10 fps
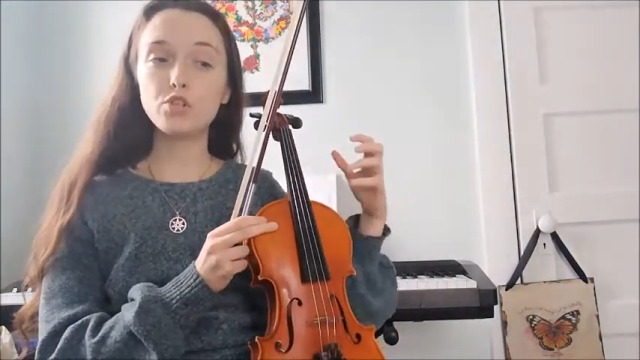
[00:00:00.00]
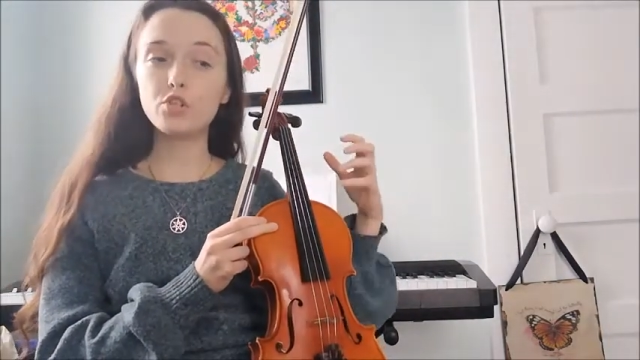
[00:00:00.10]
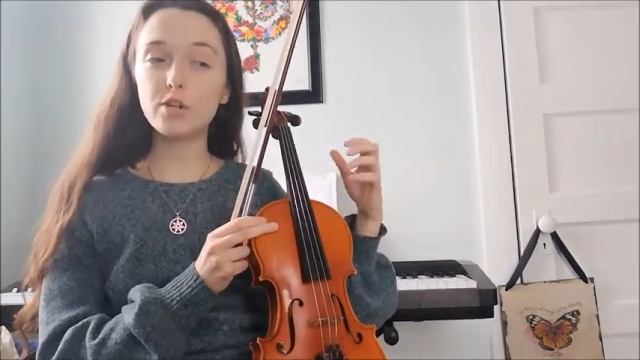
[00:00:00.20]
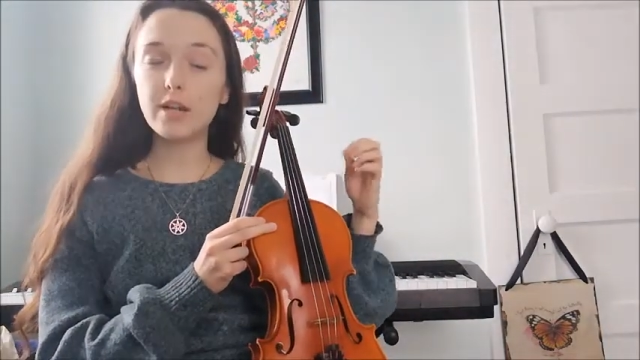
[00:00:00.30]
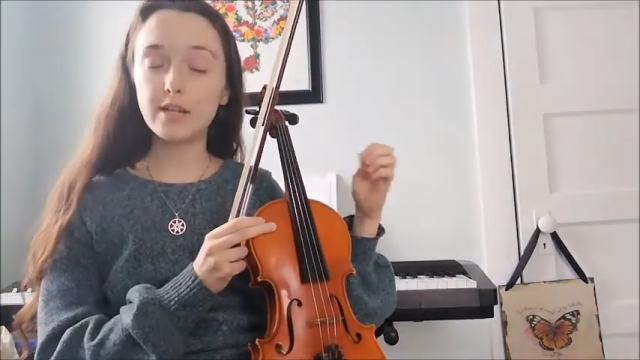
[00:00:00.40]

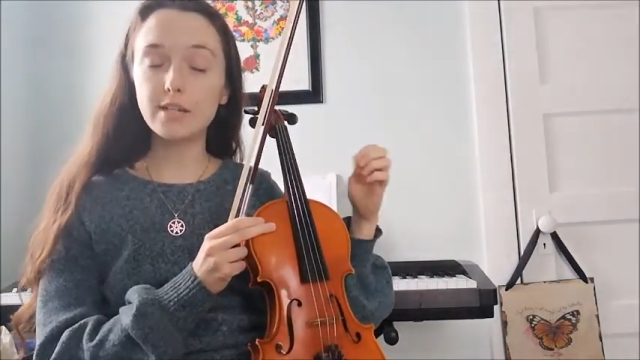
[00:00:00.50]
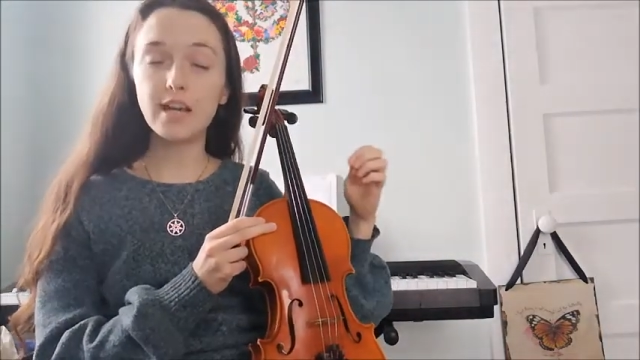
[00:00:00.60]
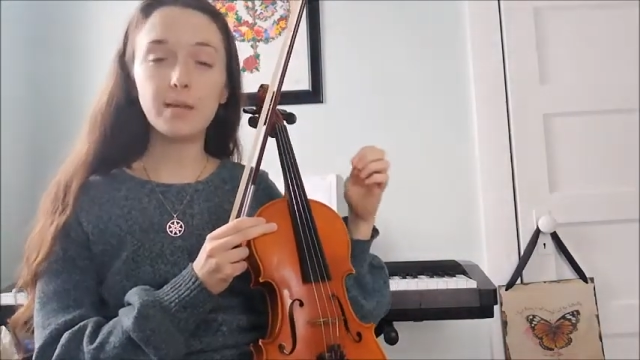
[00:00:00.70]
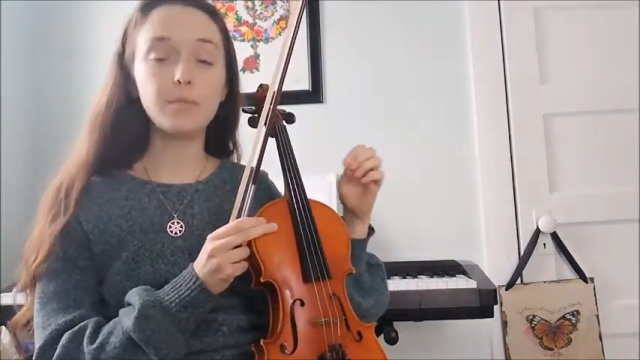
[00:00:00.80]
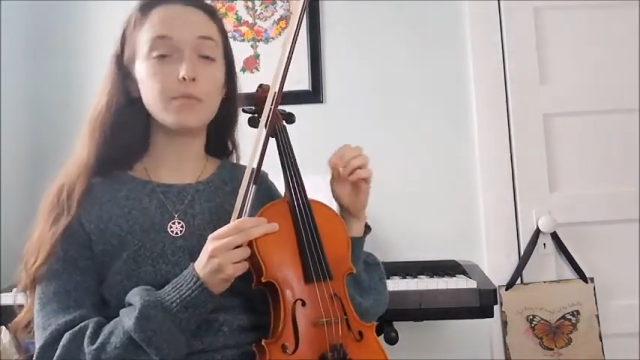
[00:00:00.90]
string at a
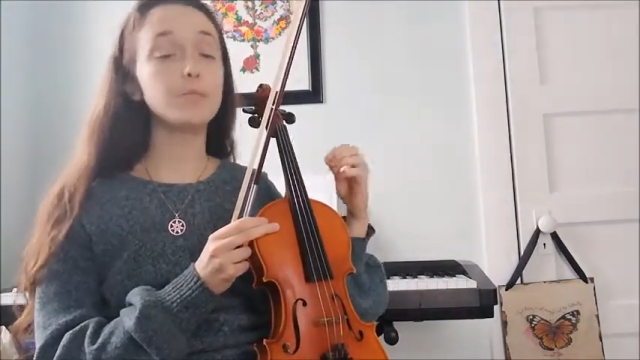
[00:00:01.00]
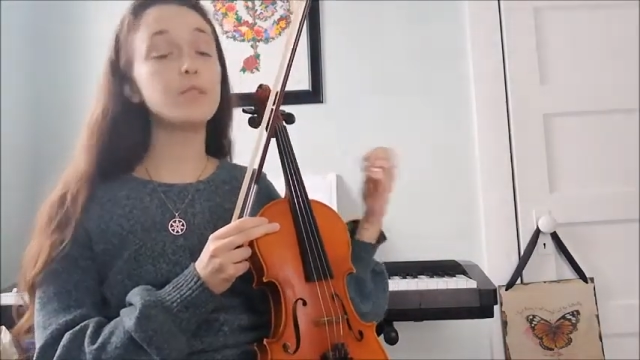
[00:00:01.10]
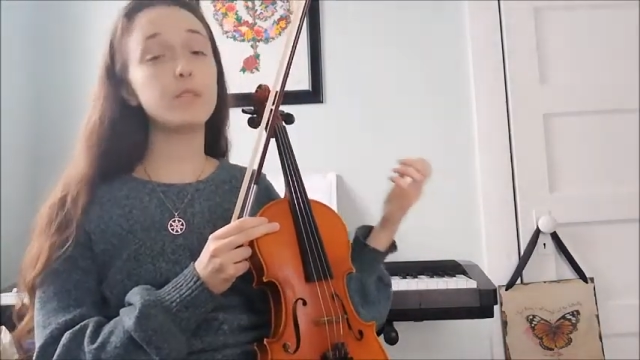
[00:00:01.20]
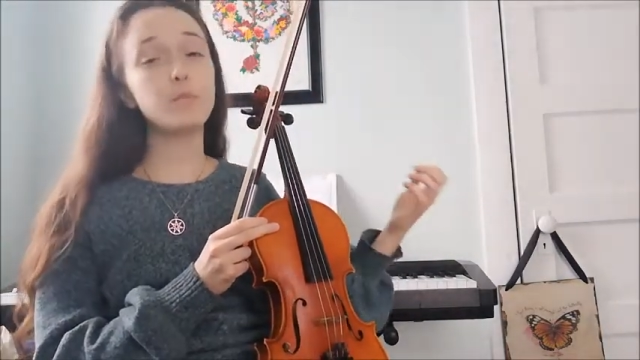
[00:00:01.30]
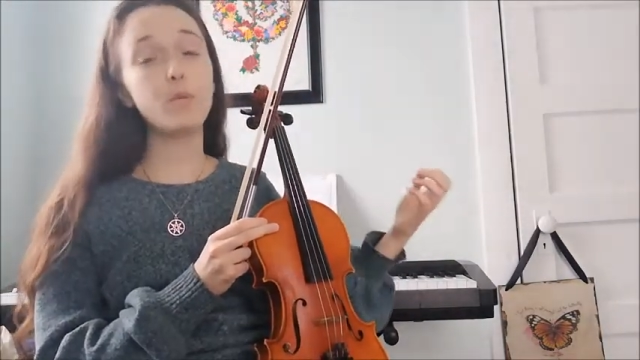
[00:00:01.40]
time is
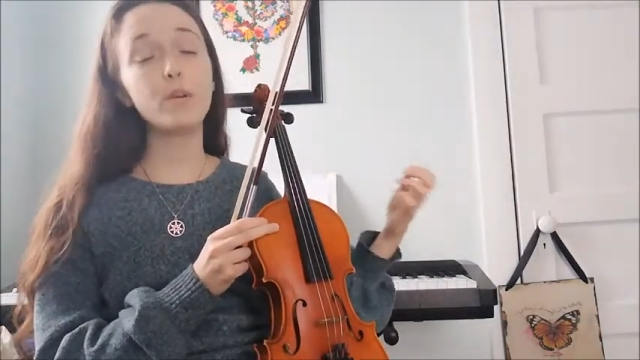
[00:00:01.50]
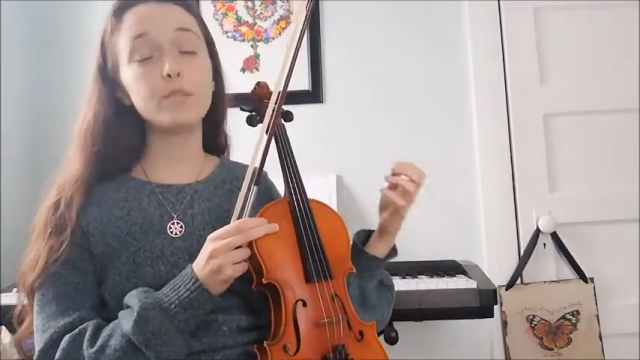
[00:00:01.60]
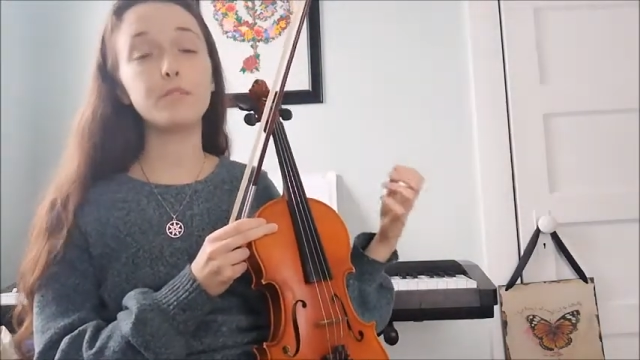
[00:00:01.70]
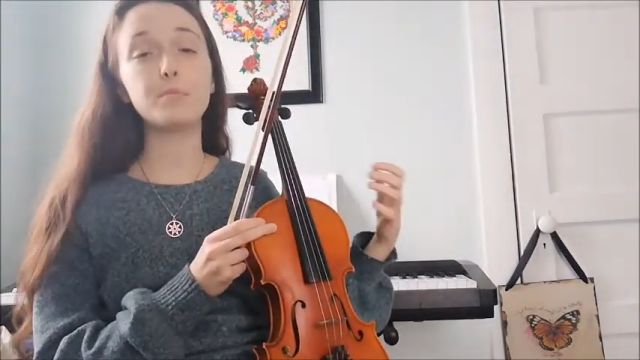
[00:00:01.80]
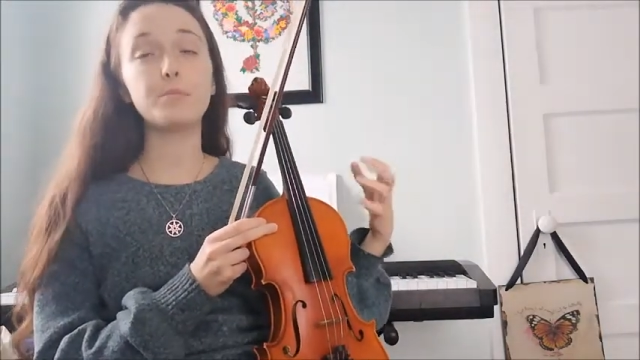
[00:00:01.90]
really
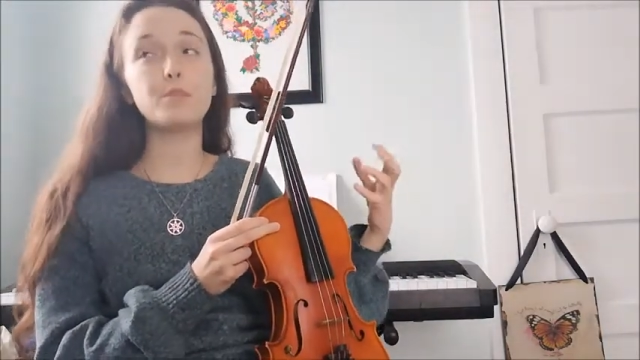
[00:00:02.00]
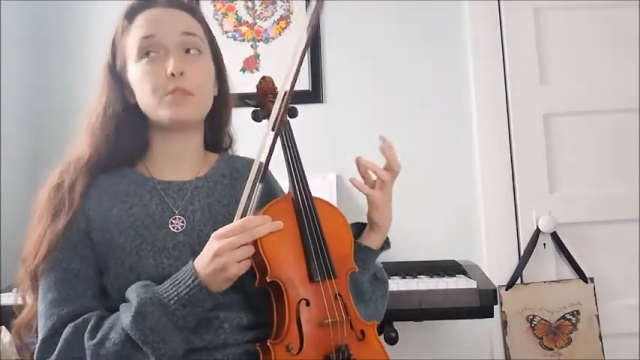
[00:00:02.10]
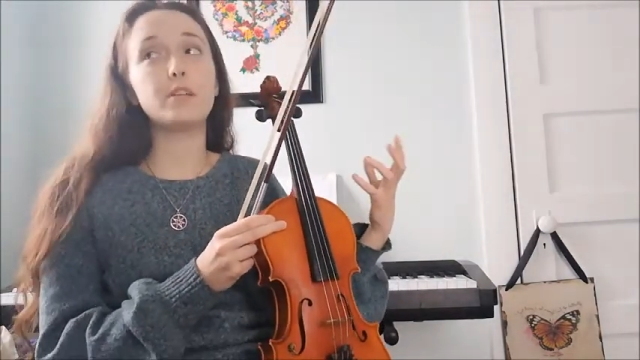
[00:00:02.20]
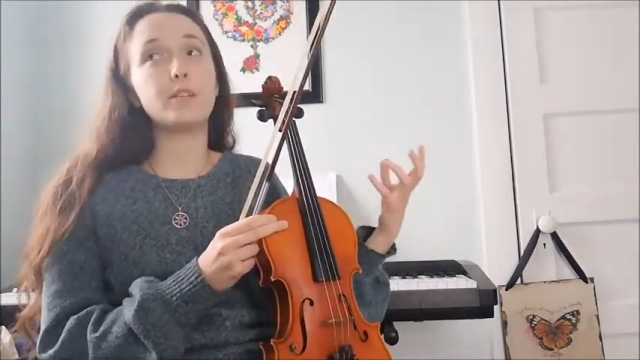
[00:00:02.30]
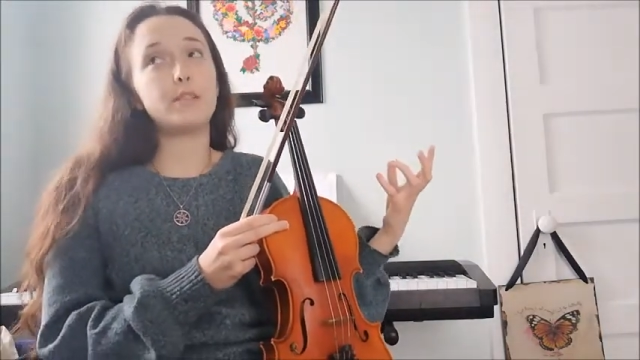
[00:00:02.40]
important for
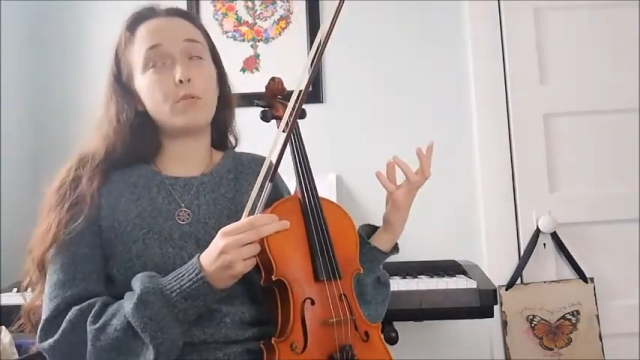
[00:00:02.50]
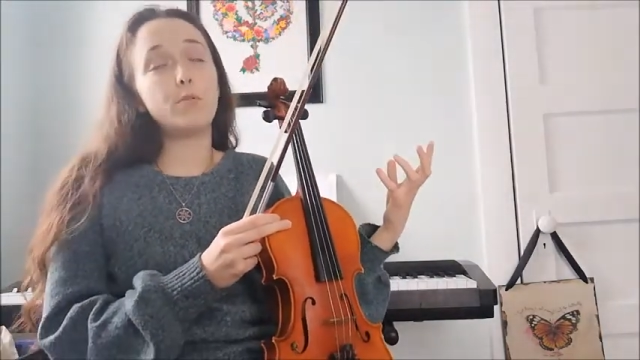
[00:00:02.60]
producing an